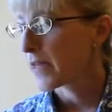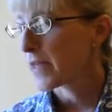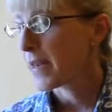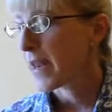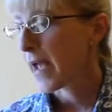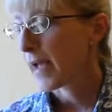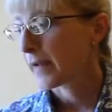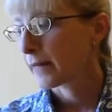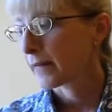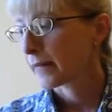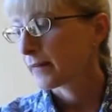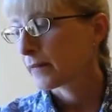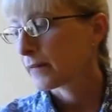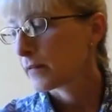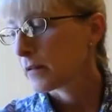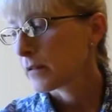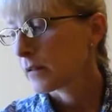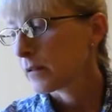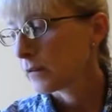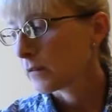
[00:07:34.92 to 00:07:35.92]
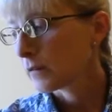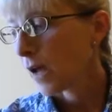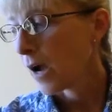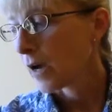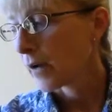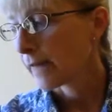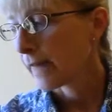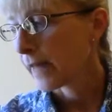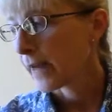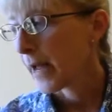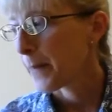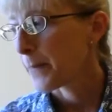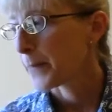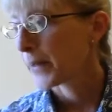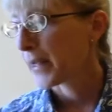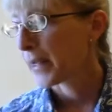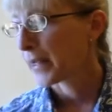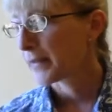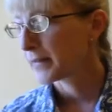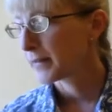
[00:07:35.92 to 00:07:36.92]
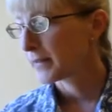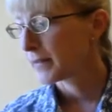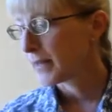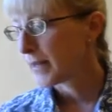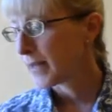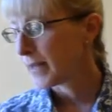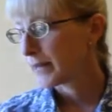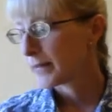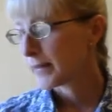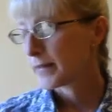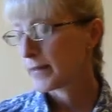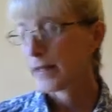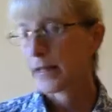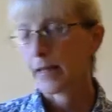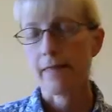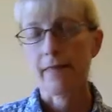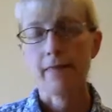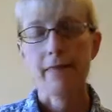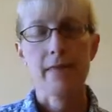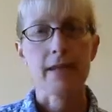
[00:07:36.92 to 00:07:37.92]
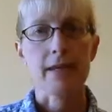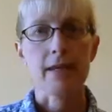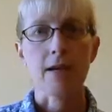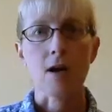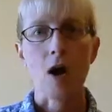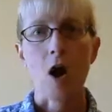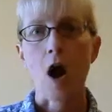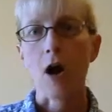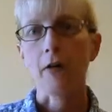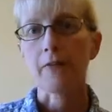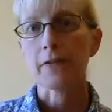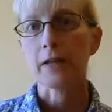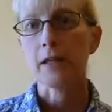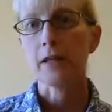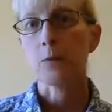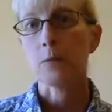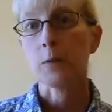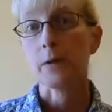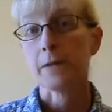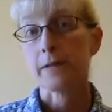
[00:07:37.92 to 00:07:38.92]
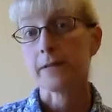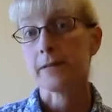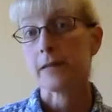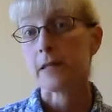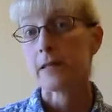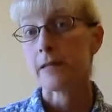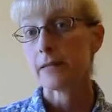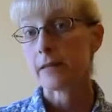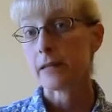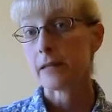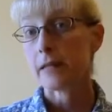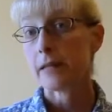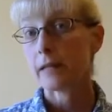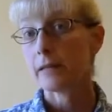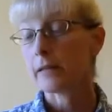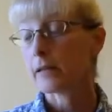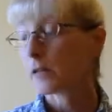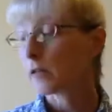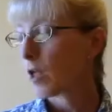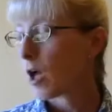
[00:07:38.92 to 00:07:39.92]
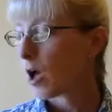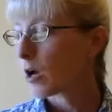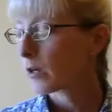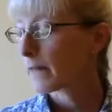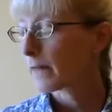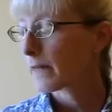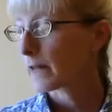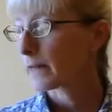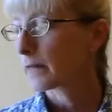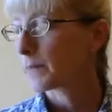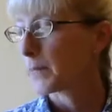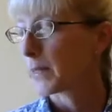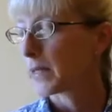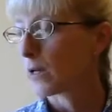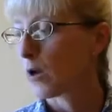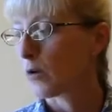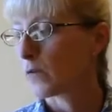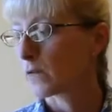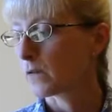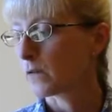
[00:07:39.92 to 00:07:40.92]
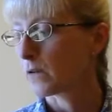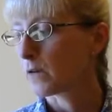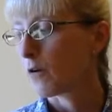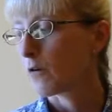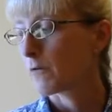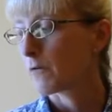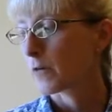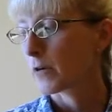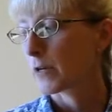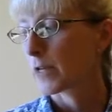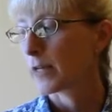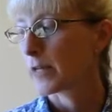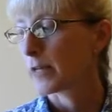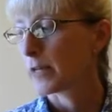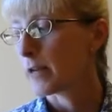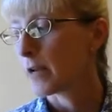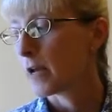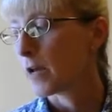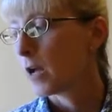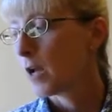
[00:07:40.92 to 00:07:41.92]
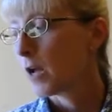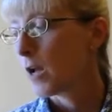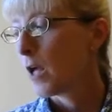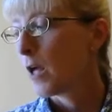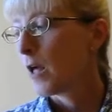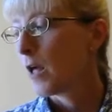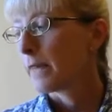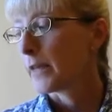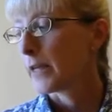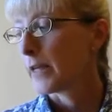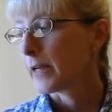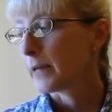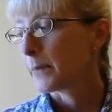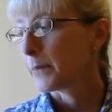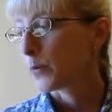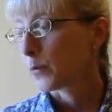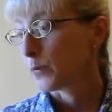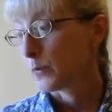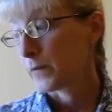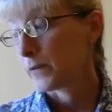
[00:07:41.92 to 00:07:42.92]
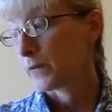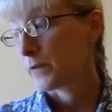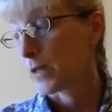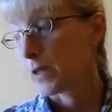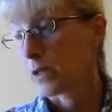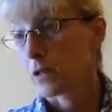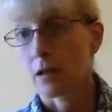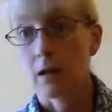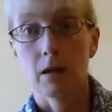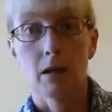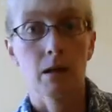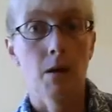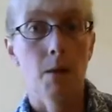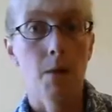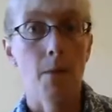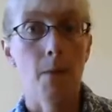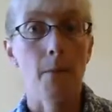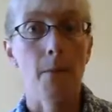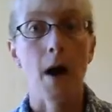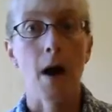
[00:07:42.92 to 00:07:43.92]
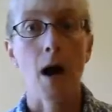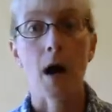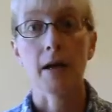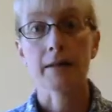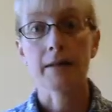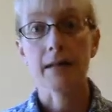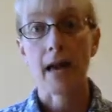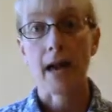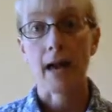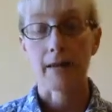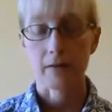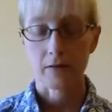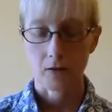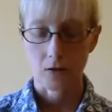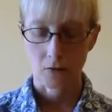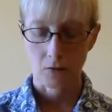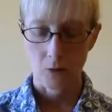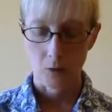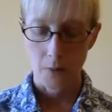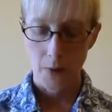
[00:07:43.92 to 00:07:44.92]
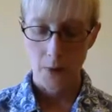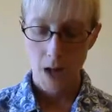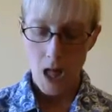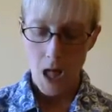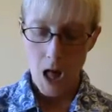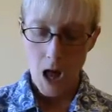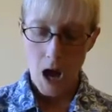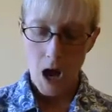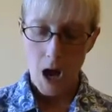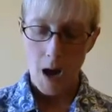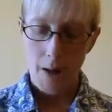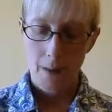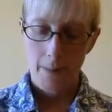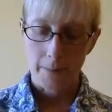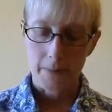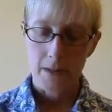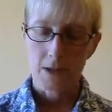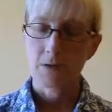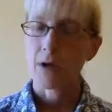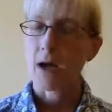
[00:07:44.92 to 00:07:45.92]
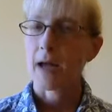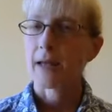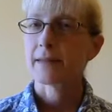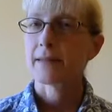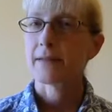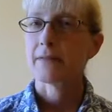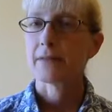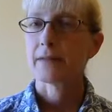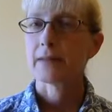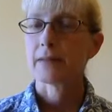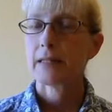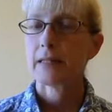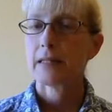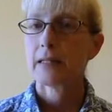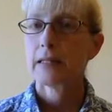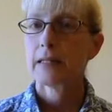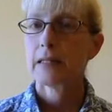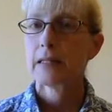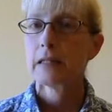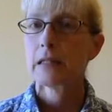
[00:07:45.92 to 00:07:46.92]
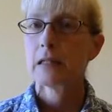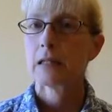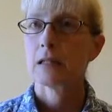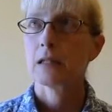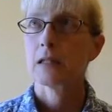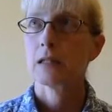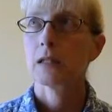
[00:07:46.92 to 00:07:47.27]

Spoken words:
the next sock that I plan to knit in the Coffee with Cece knit along that's being hosted over in the Knitting Broomstick podcast group. You guys have seen,